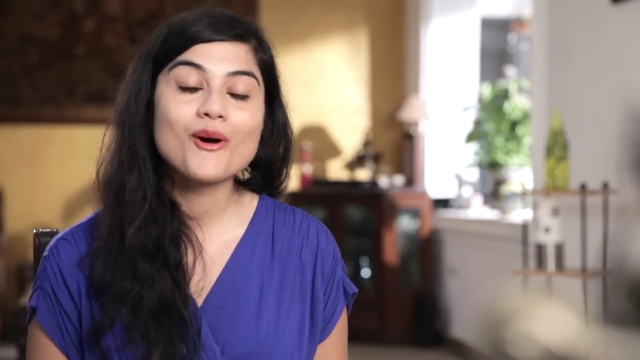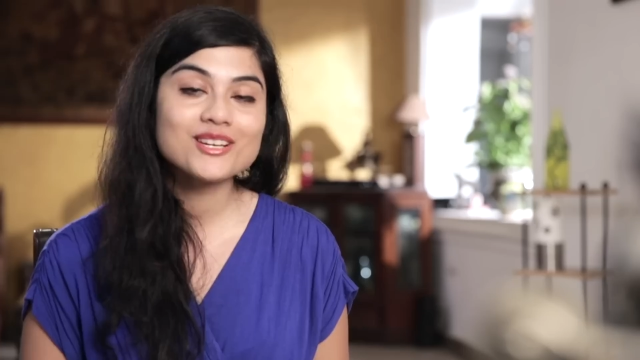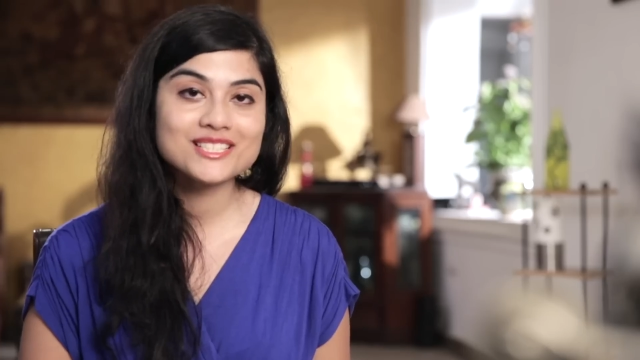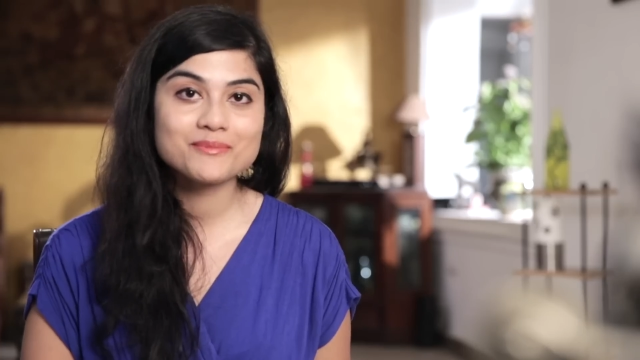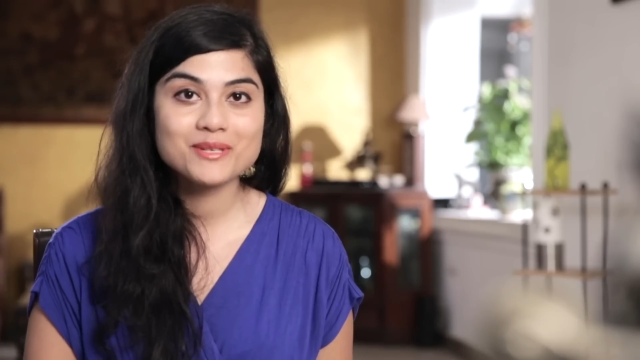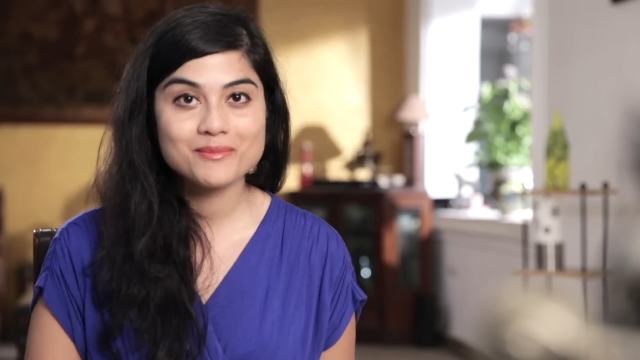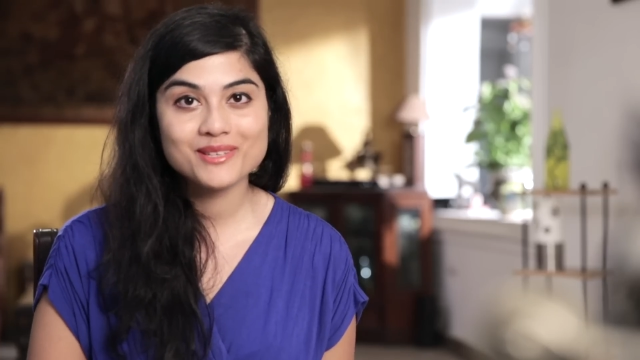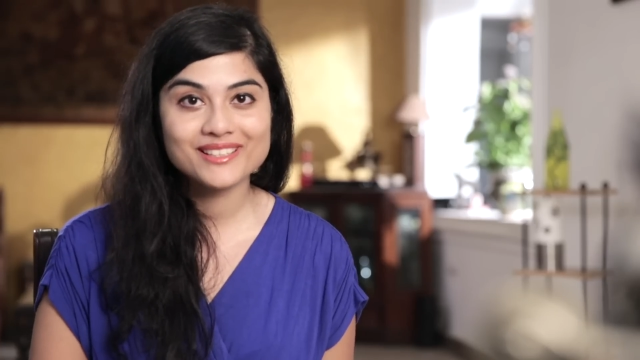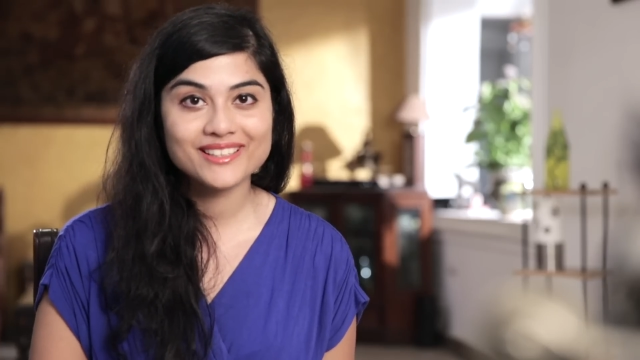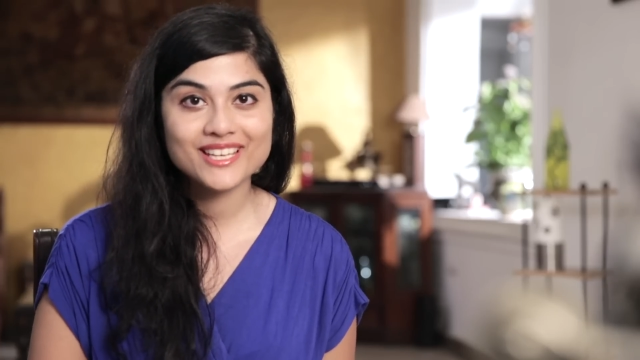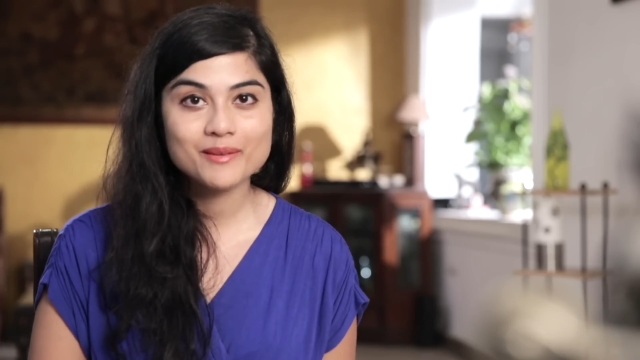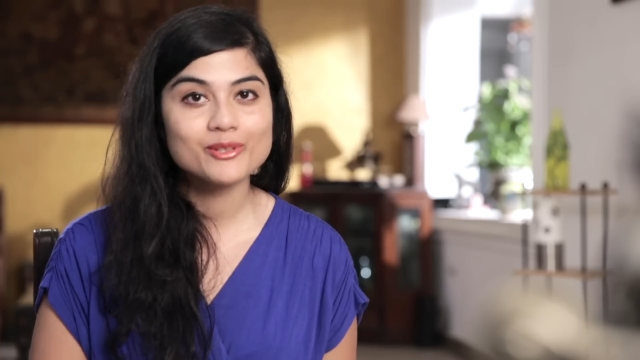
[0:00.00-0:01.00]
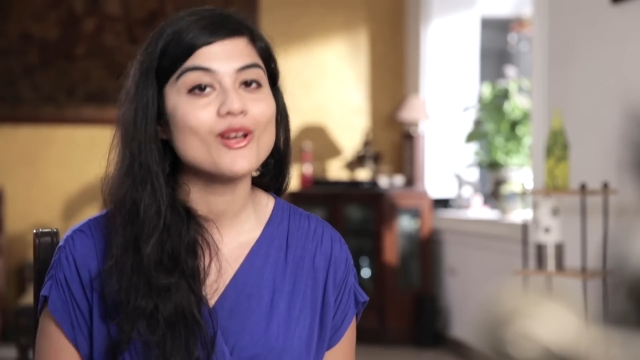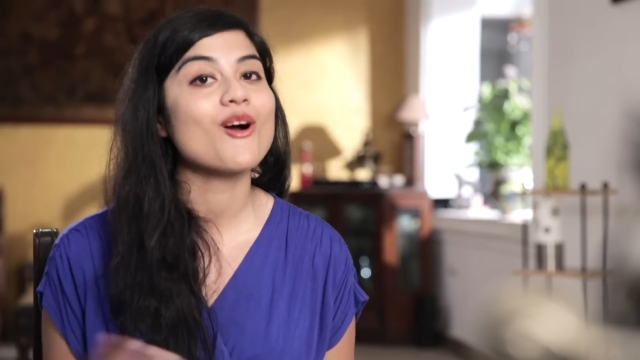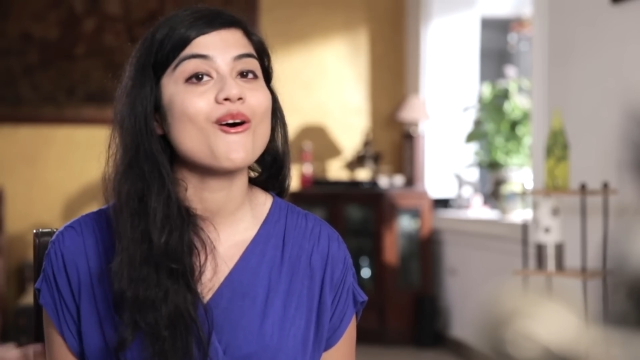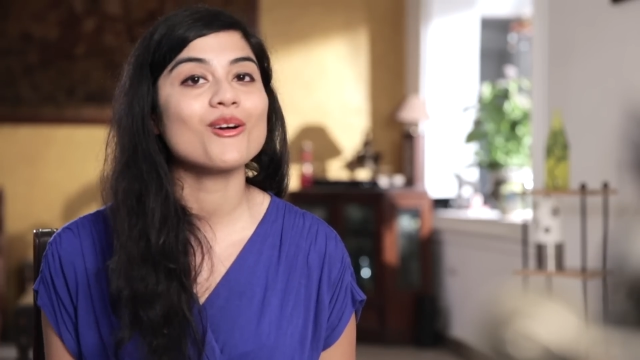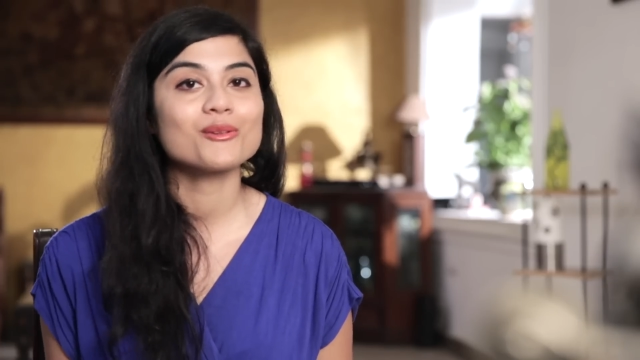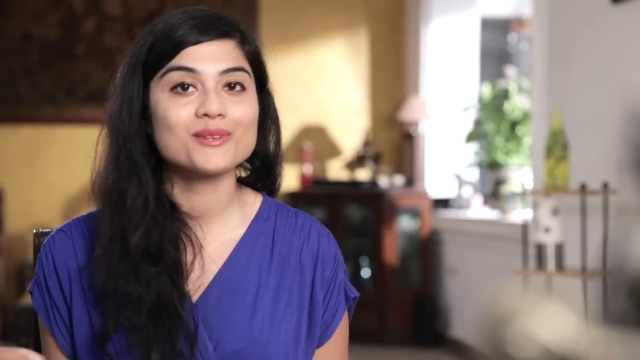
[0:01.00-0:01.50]
Pond's BB cream,
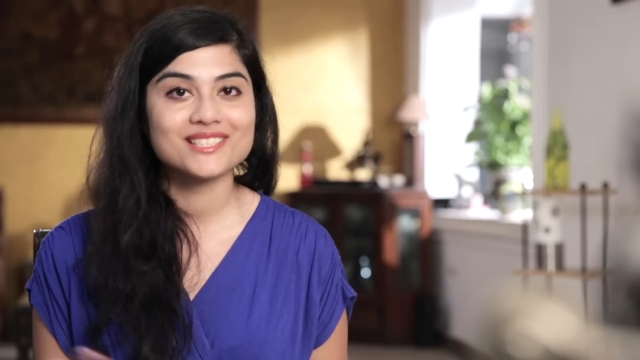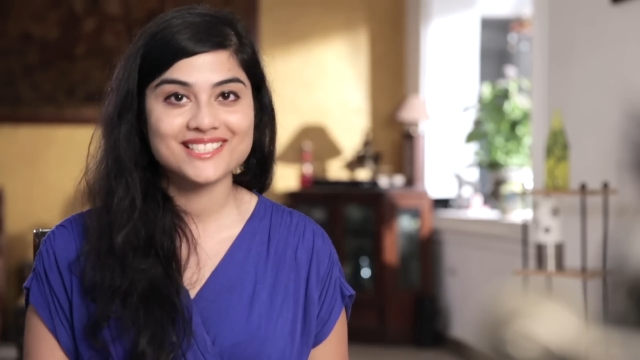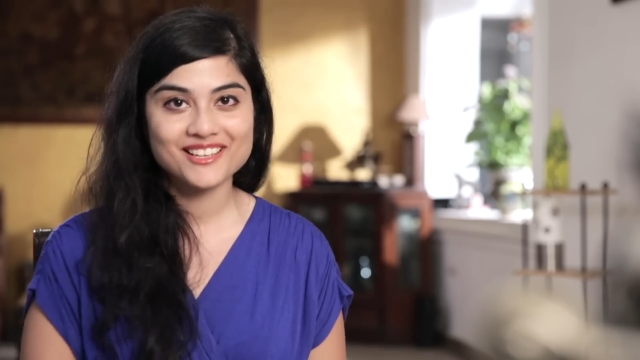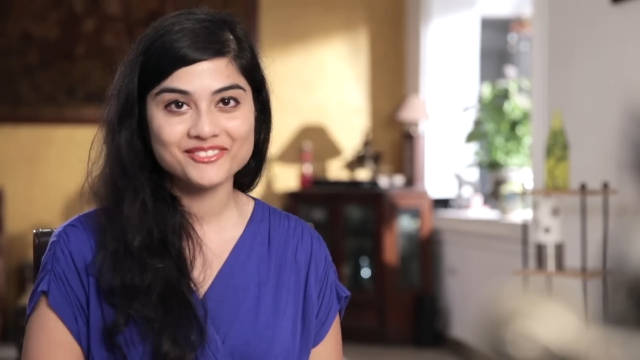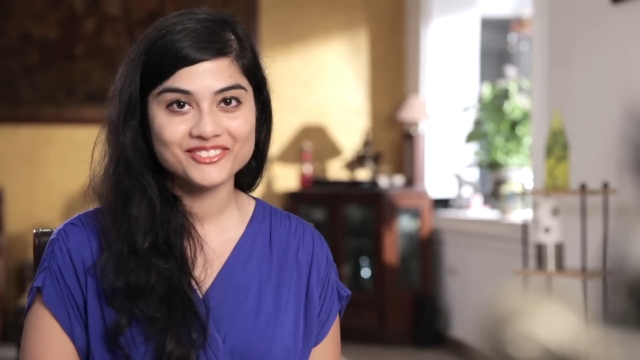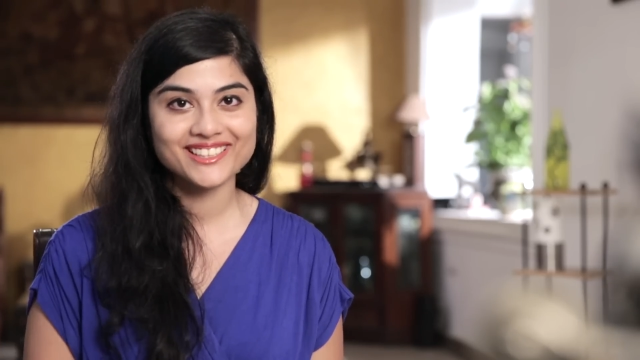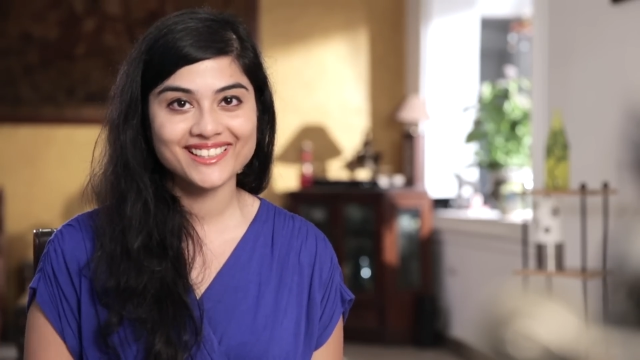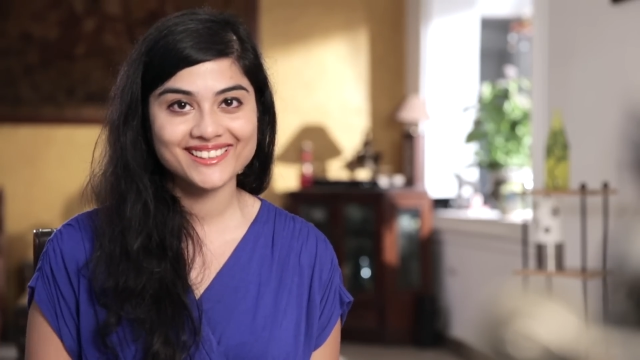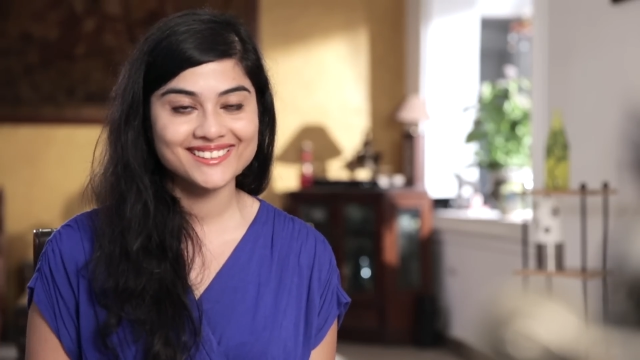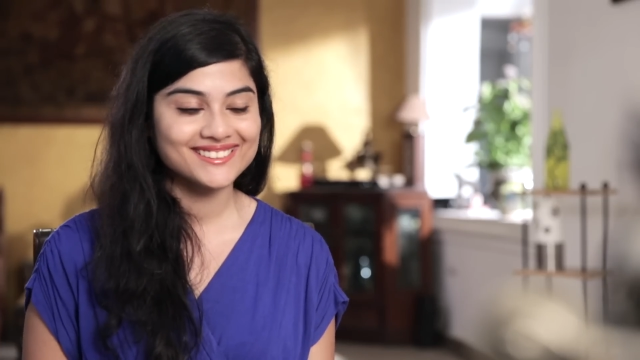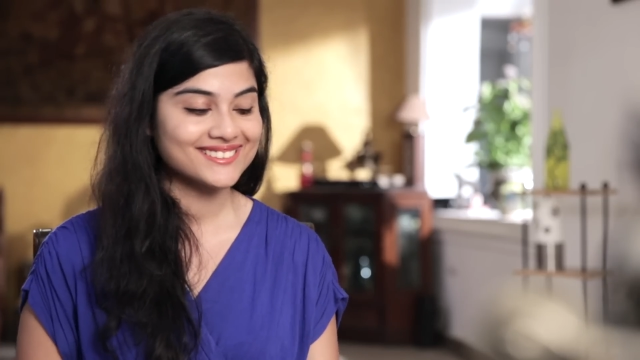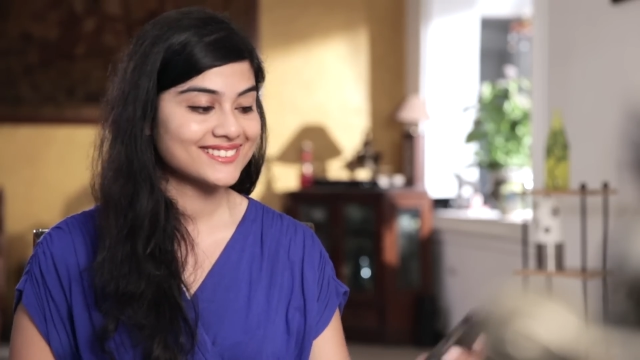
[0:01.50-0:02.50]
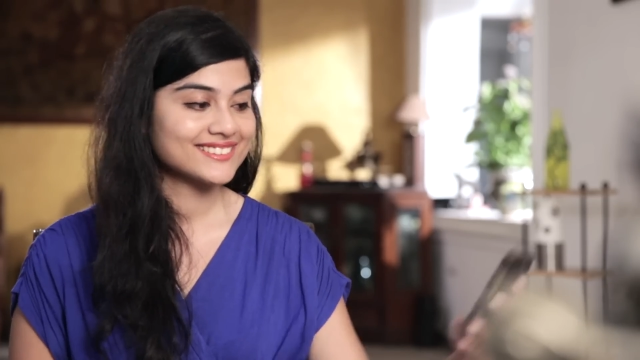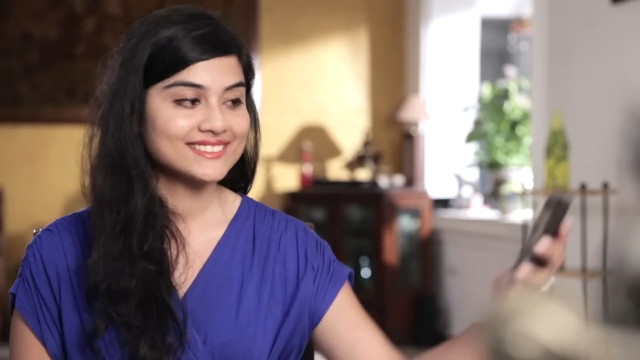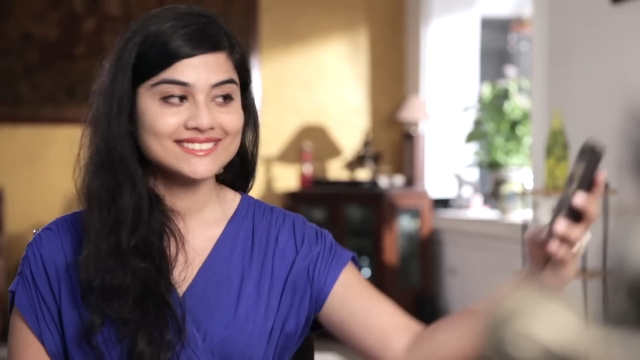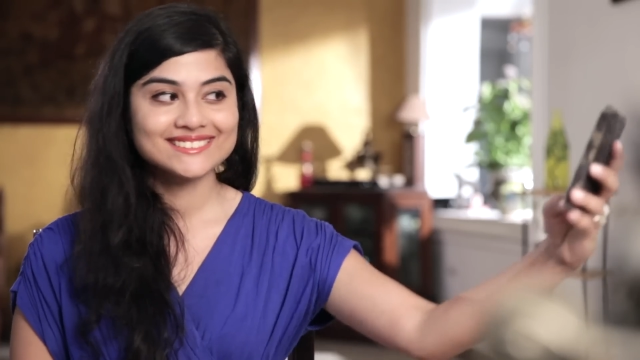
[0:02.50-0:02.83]
you're always selfie ready.